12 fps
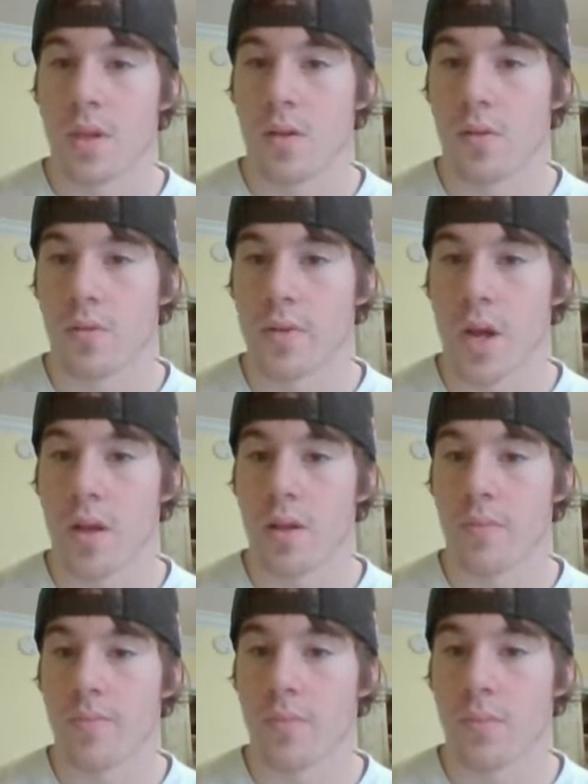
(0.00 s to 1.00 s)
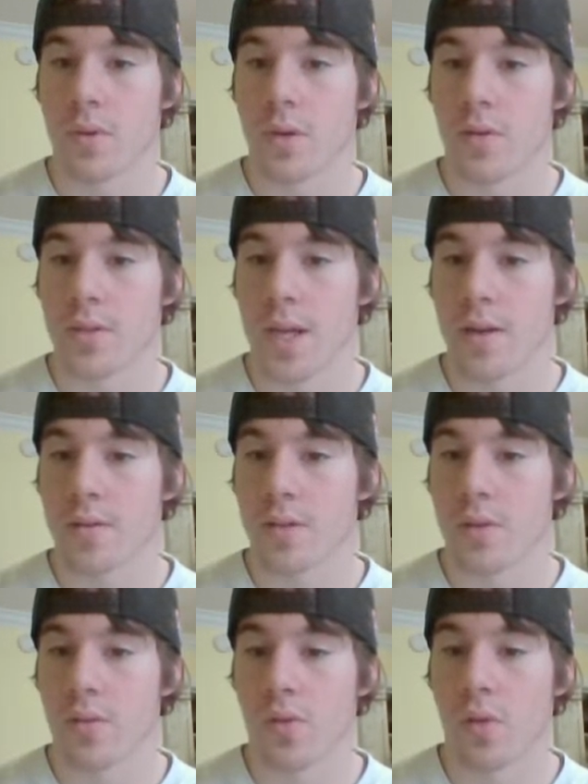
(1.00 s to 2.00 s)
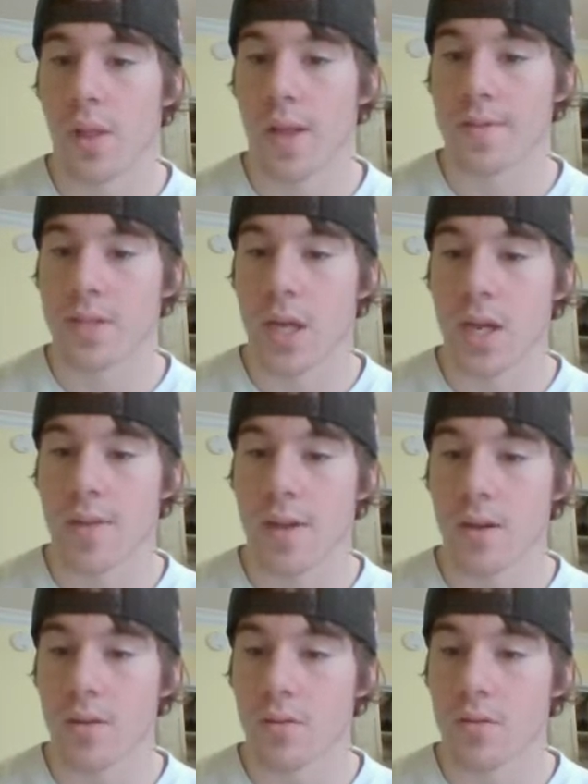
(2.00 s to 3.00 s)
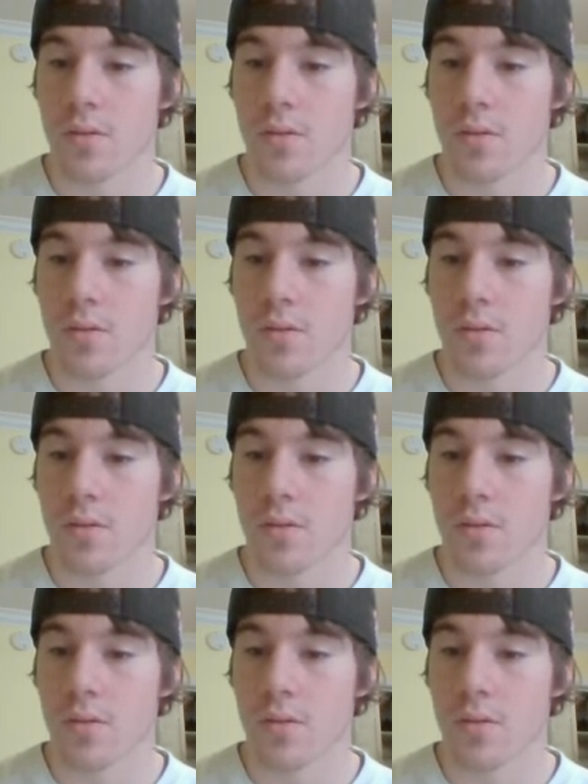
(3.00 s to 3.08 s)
Lunala goes out to the left side there.